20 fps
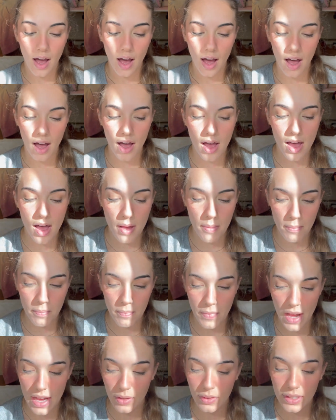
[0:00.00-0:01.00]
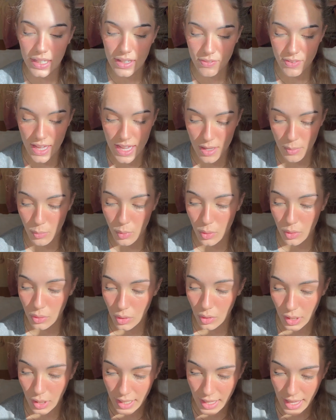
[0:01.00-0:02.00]
I only have a
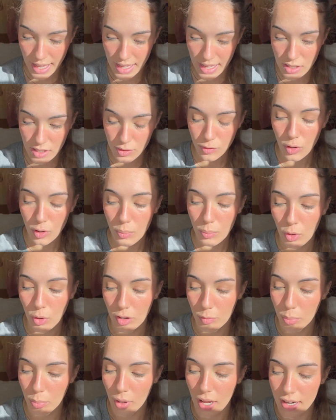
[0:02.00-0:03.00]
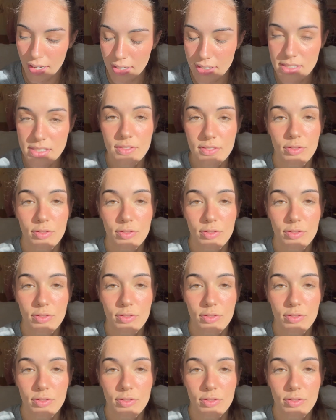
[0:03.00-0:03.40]
handful more products